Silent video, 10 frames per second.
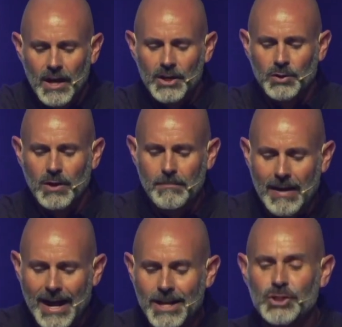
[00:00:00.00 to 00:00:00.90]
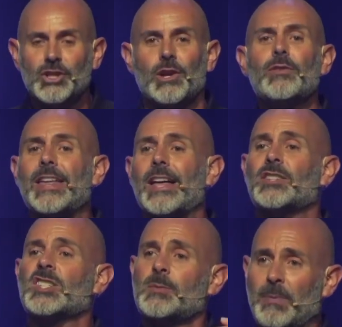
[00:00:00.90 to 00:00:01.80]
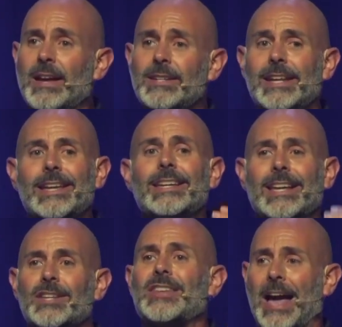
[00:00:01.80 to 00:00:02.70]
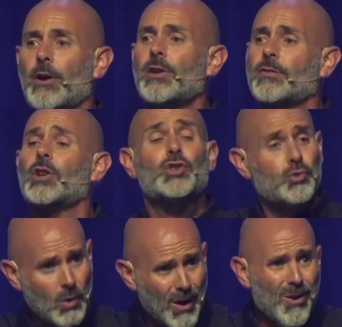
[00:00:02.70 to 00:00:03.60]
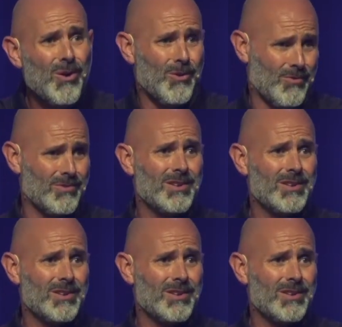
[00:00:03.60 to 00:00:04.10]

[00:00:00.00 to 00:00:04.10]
to remind you that spending is out of control.